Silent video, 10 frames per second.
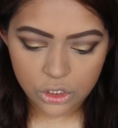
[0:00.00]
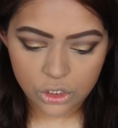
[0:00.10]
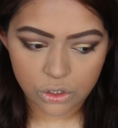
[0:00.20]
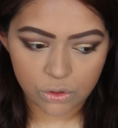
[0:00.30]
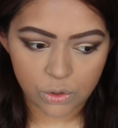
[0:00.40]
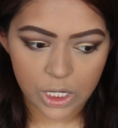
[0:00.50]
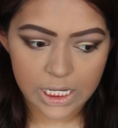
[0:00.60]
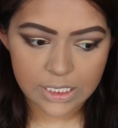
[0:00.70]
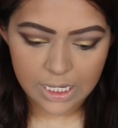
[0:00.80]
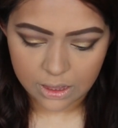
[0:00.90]
to
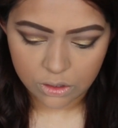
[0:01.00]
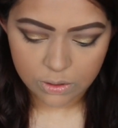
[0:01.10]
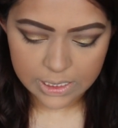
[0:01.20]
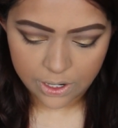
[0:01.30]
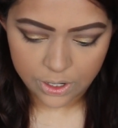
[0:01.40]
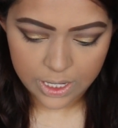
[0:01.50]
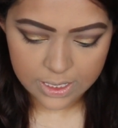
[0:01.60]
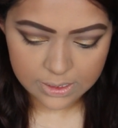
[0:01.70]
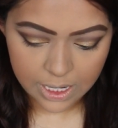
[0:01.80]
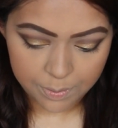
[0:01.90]
set those
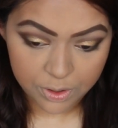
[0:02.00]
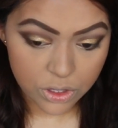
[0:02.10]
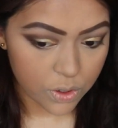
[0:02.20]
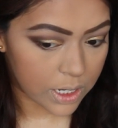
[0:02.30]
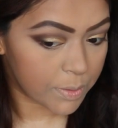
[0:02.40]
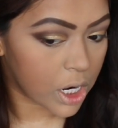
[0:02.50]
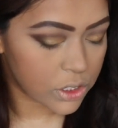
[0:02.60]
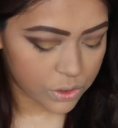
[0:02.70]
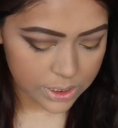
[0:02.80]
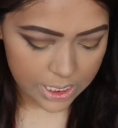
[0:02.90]
areas that I put the cream
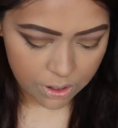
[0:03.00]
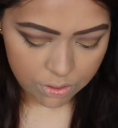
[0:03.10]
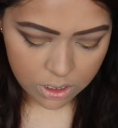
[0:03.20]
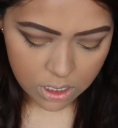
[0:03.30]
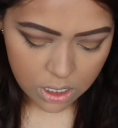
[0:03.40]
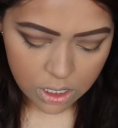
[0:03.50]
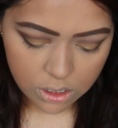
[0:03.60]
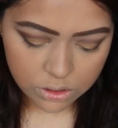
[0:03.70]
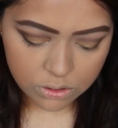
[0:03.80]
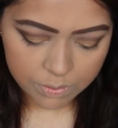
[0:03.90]
contour down.
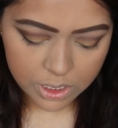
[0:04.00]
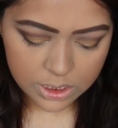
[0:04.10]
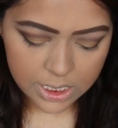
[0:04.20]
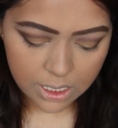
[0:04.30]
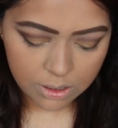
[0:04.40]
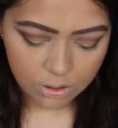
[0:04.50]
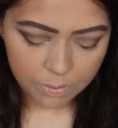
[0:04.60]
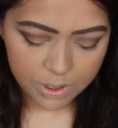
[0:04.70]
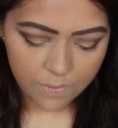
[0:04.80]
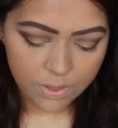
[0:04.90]
So I'm going to take a little
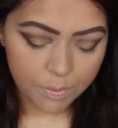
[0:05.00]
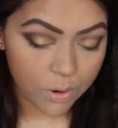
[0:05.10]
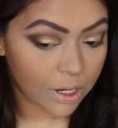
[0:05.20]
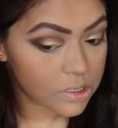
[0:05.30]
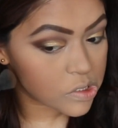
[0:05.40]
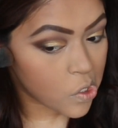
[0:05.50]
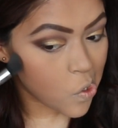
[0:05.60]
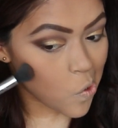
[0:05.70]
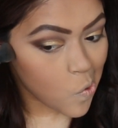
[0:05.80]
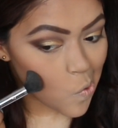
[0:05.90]
bit of the
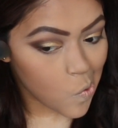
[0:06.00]
bronzer.